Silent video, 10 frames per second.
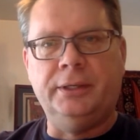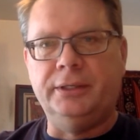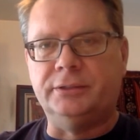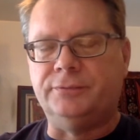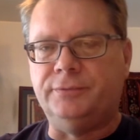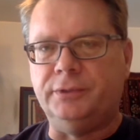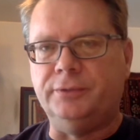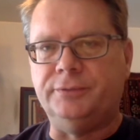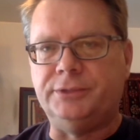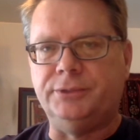It's full
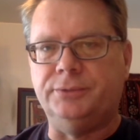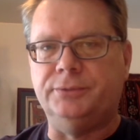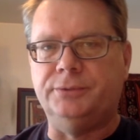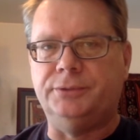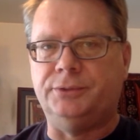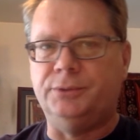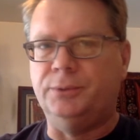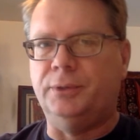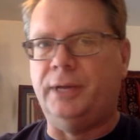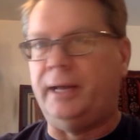of students
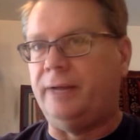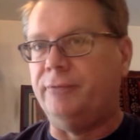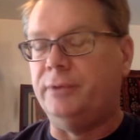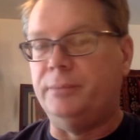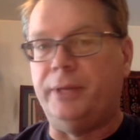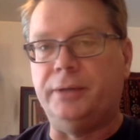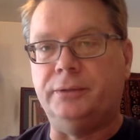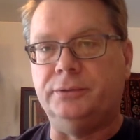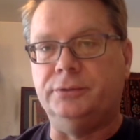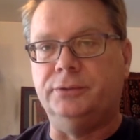who have their
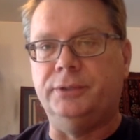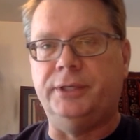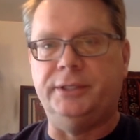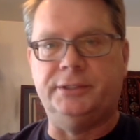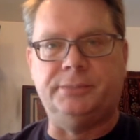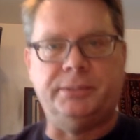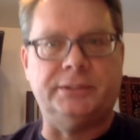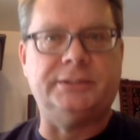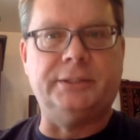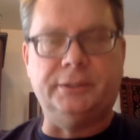medical degrees but
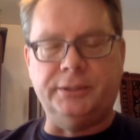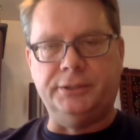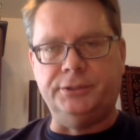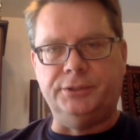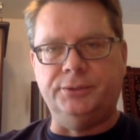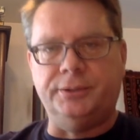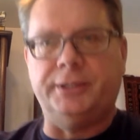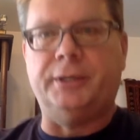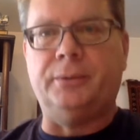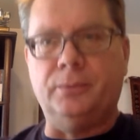still need to do
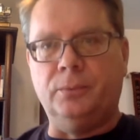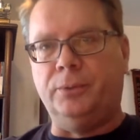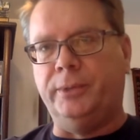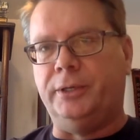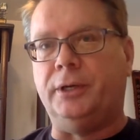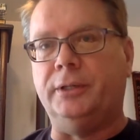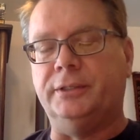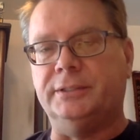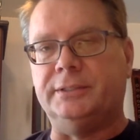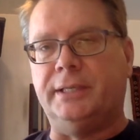their, what we call in
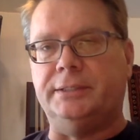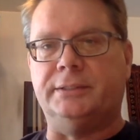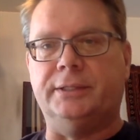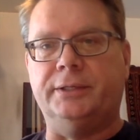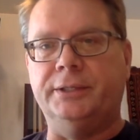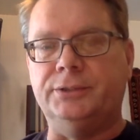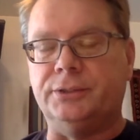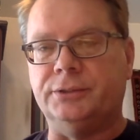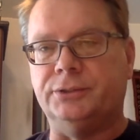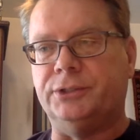the States, their
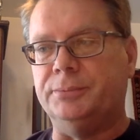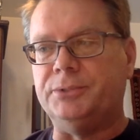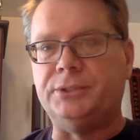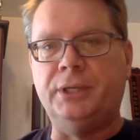internships.